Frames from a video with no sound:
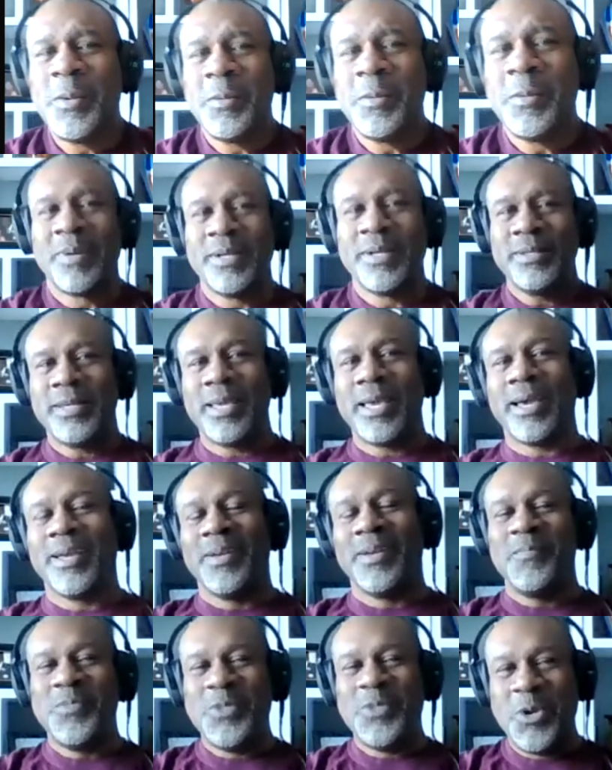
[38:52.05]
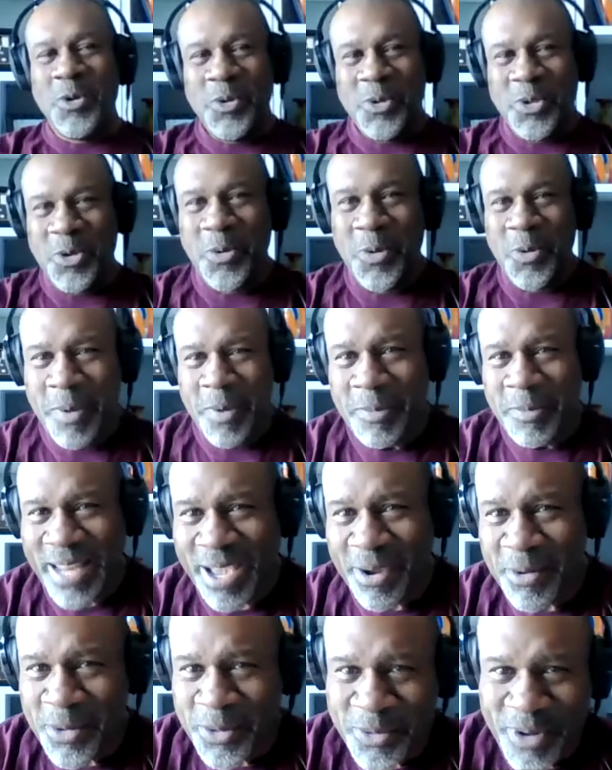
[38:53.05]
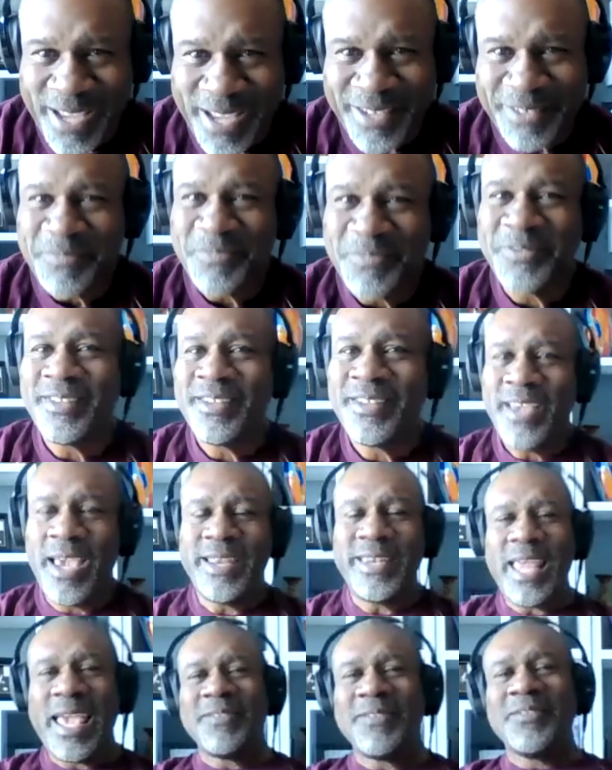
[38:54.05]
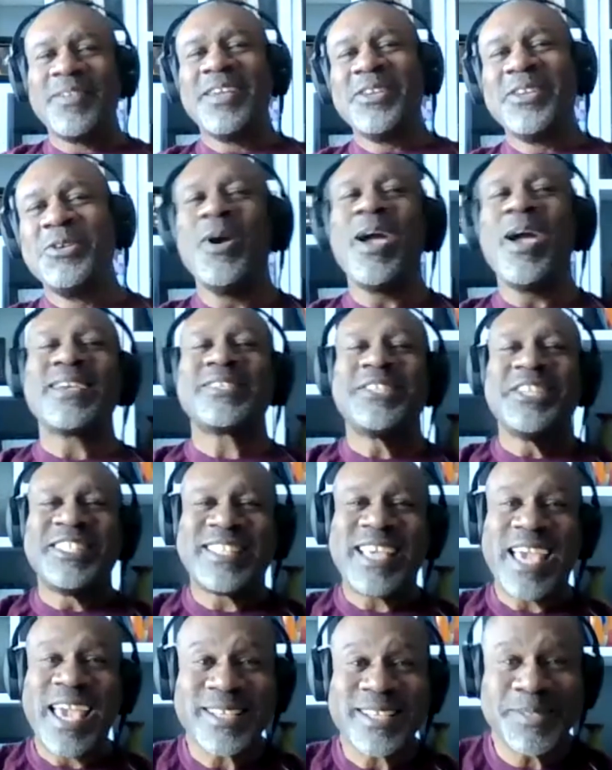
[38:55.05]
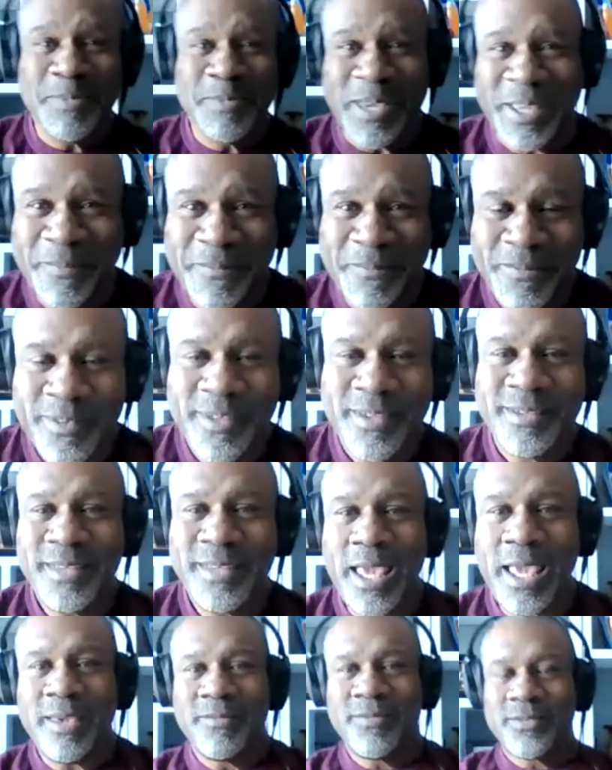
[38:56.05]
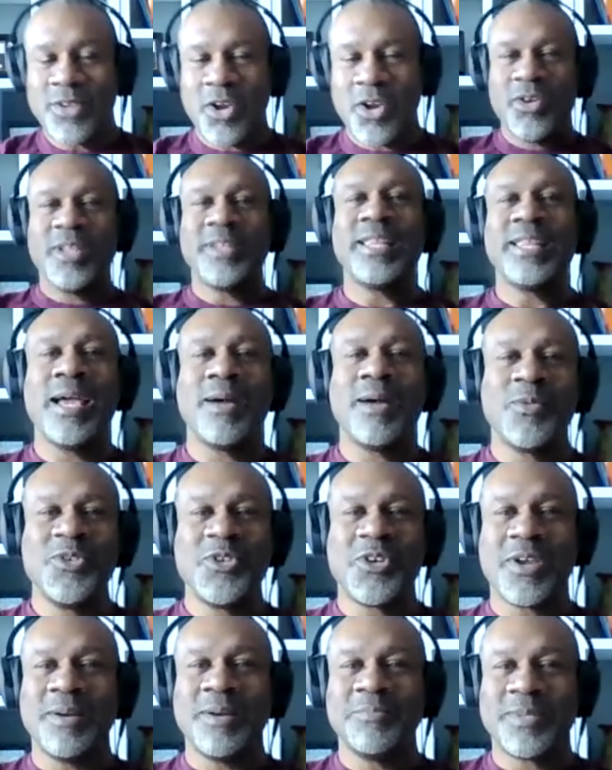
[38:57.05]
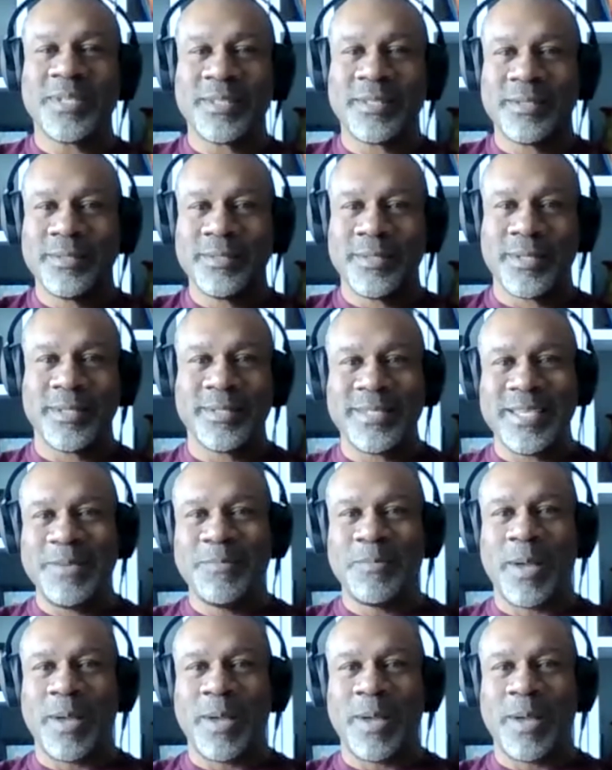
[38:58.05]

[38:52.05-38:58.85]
But yeah, you remember that one, right? Hey, Dave, you actually text me, Dave, turn it down when you come to the tee box.